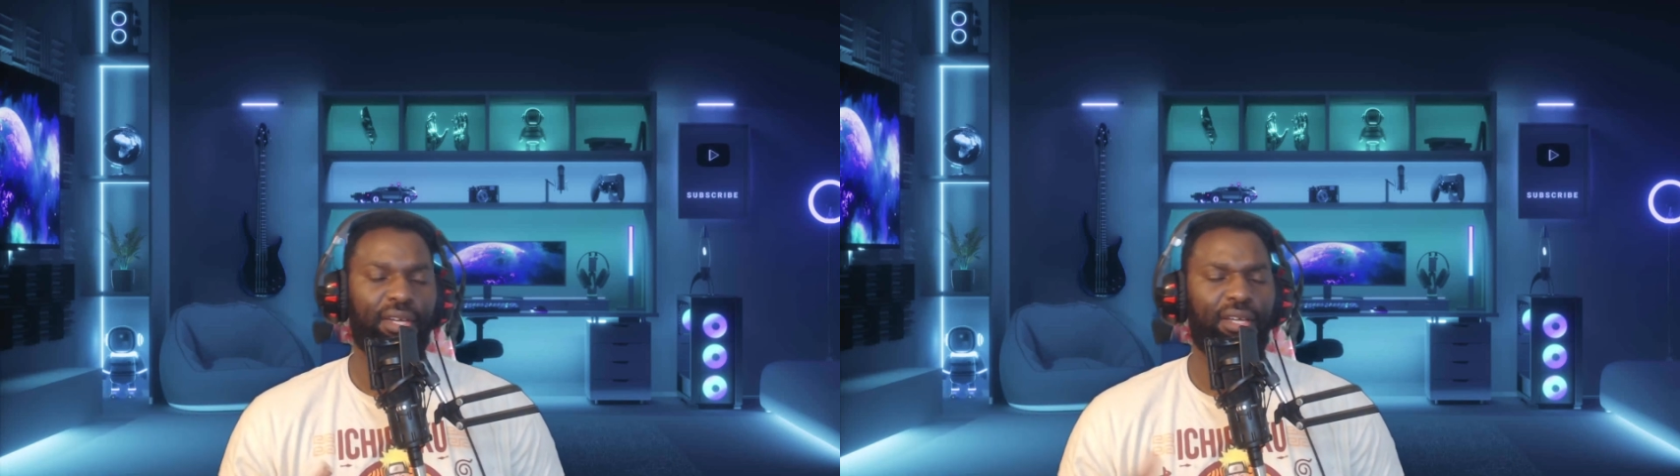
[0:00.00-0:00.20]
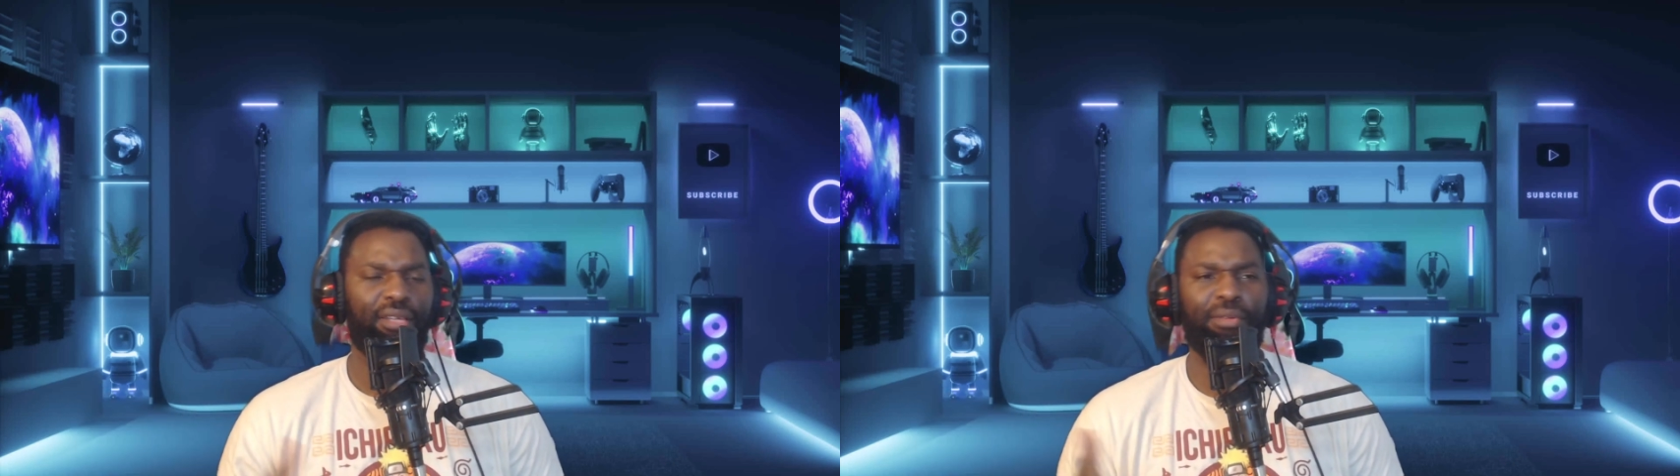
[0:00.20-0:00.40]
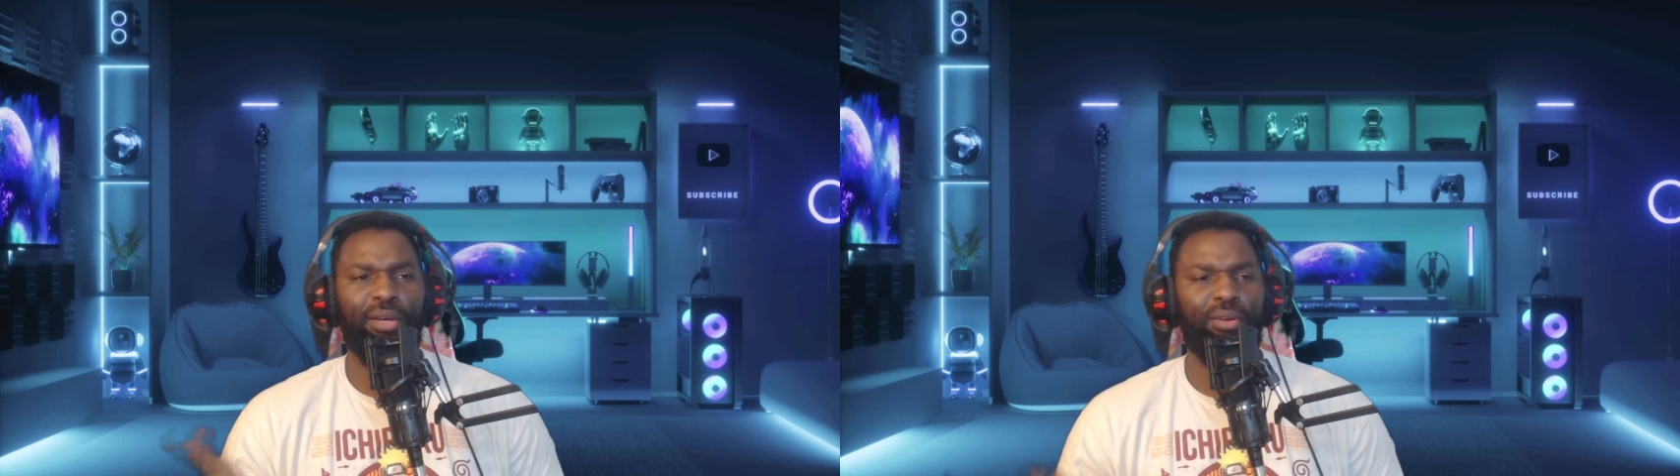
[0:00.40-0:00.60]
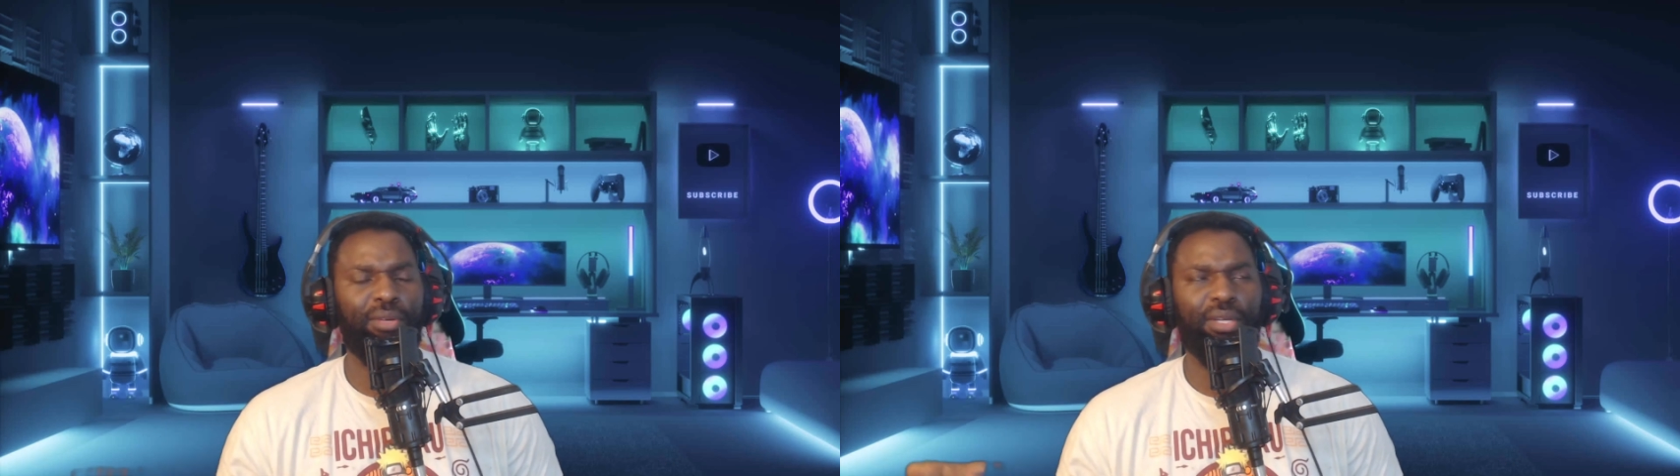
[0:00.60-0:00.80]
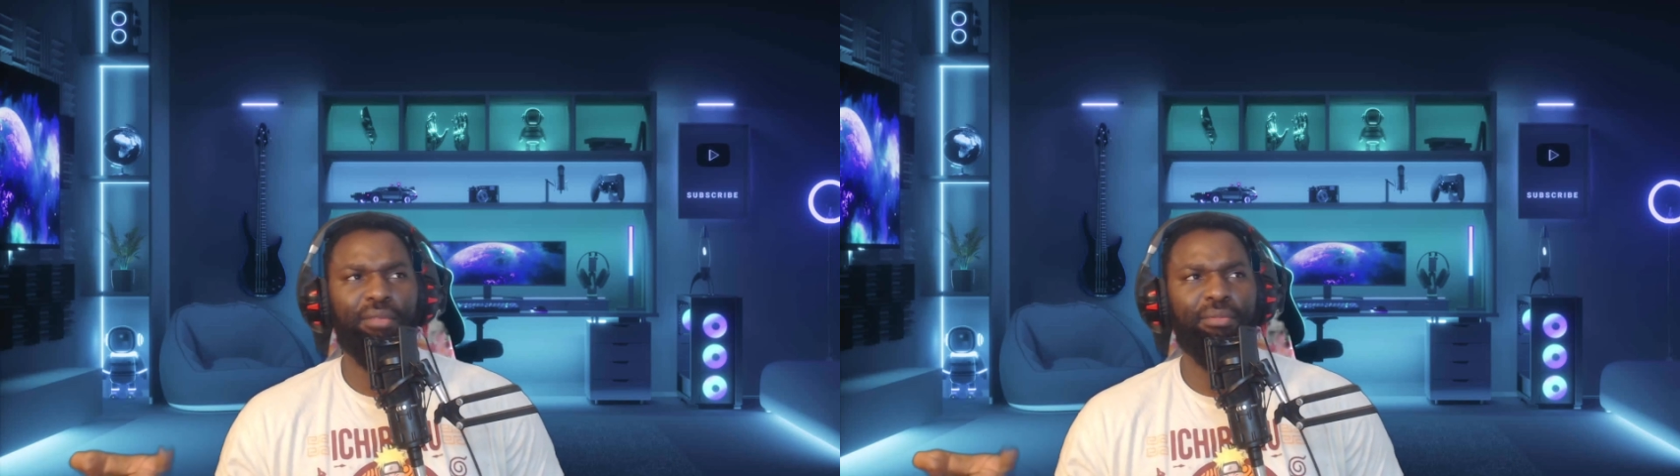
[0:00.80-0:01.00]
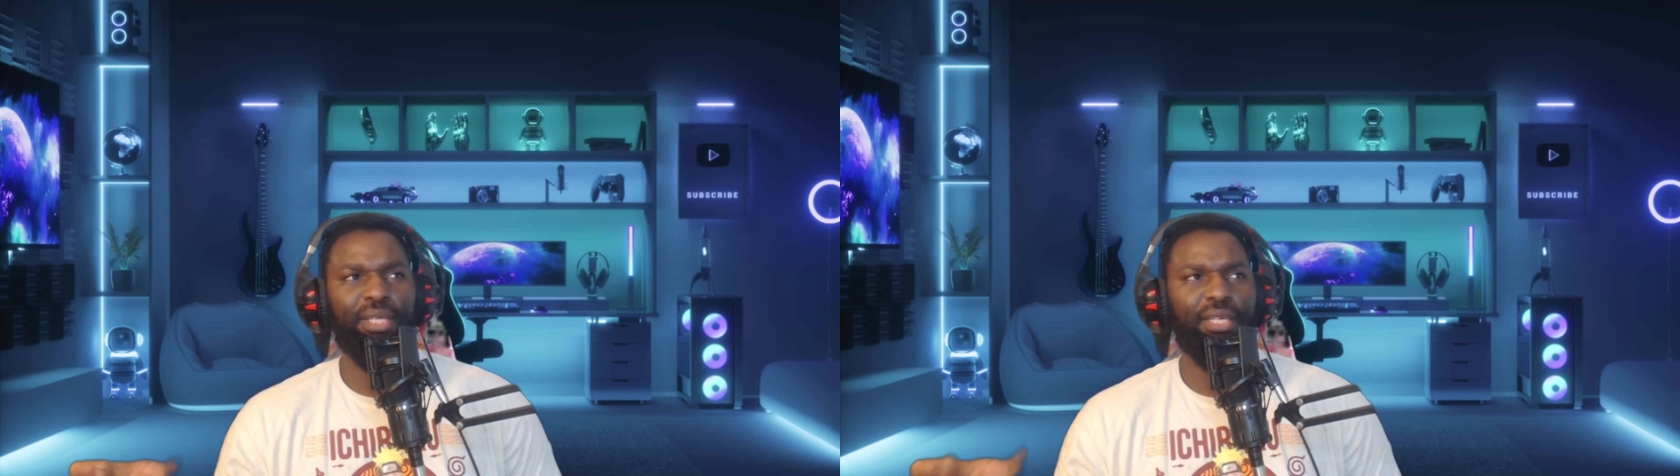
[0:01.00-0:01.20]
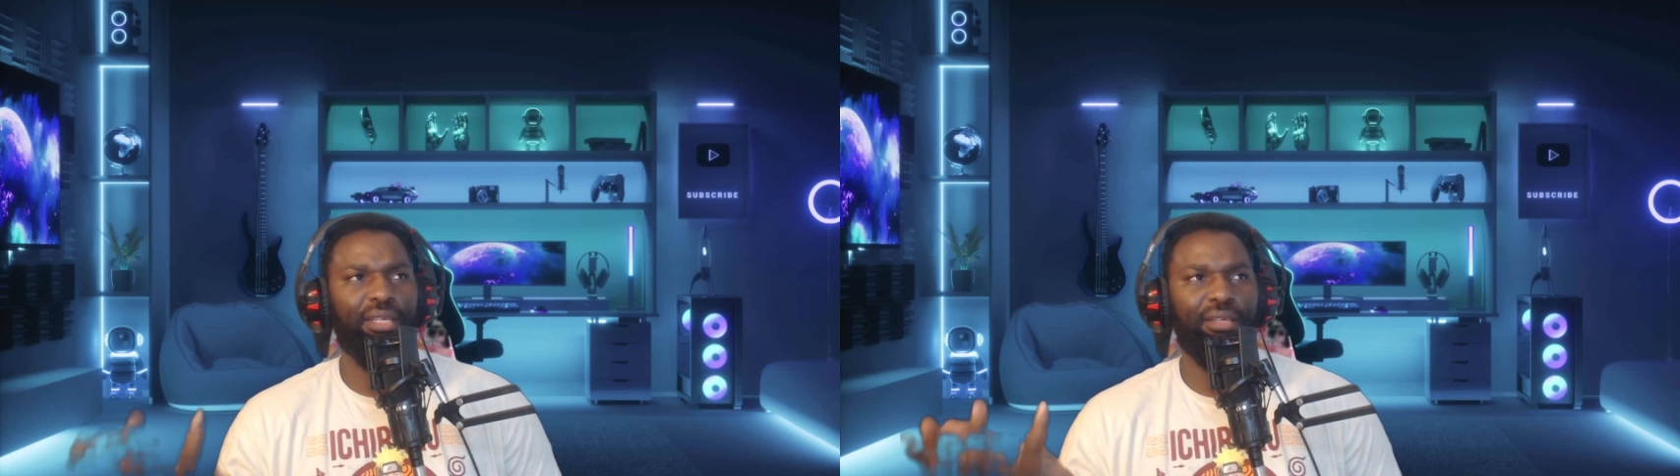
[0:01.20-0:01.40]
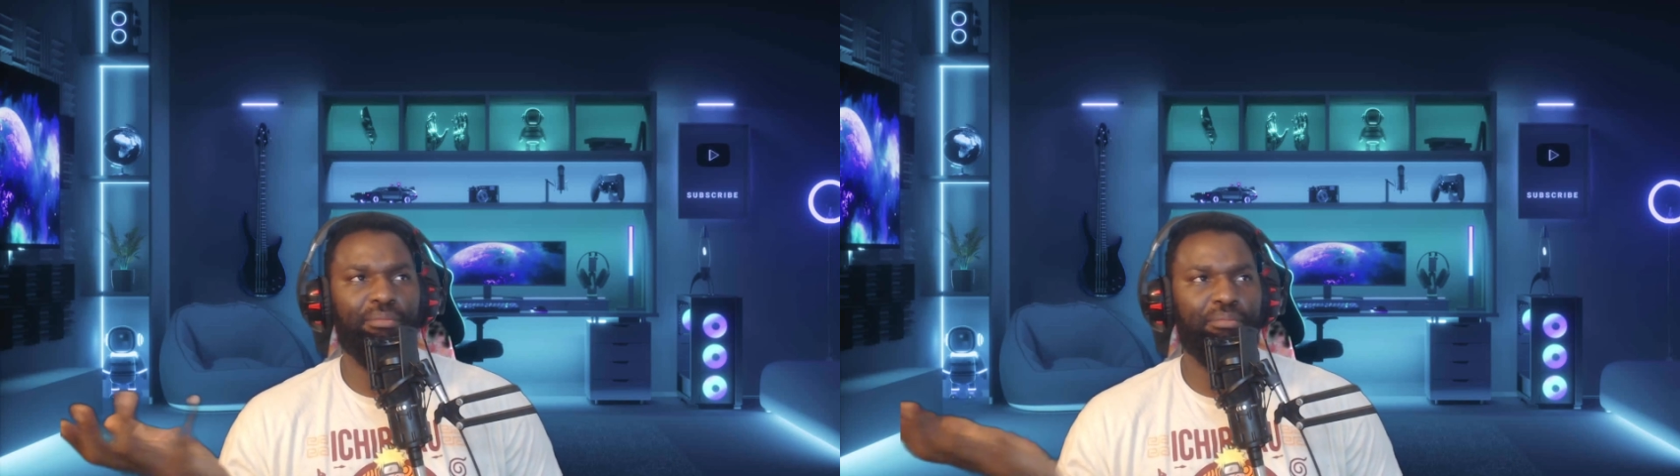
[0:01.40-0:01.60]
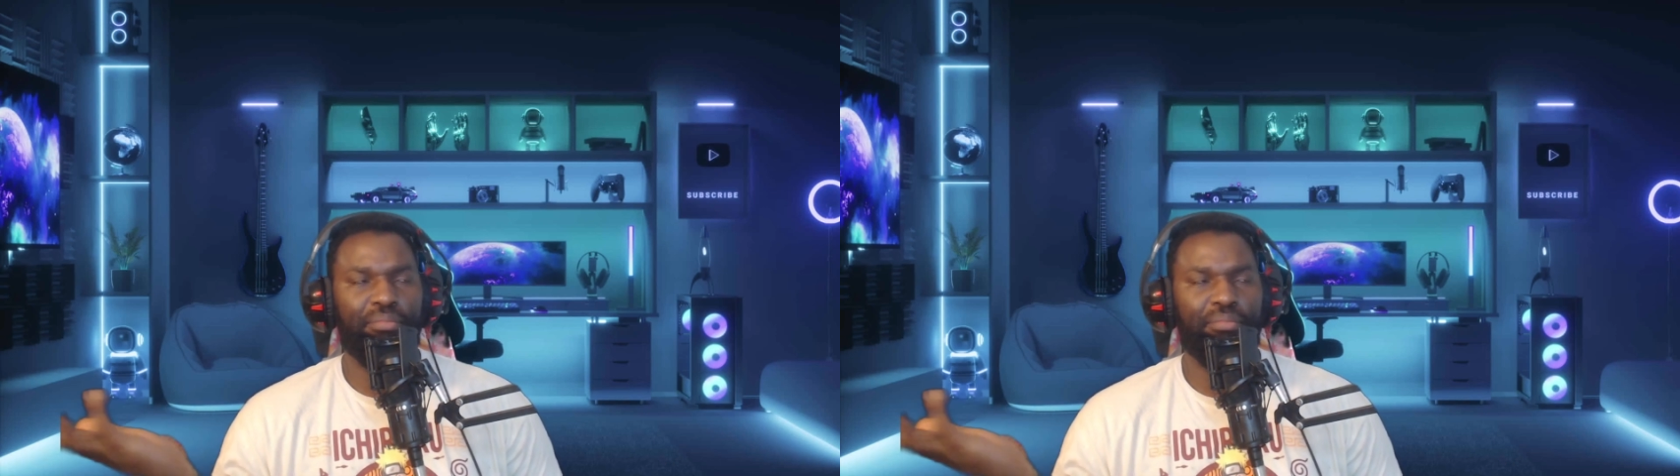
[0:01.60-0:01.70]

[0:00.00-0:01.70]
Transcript: you know, the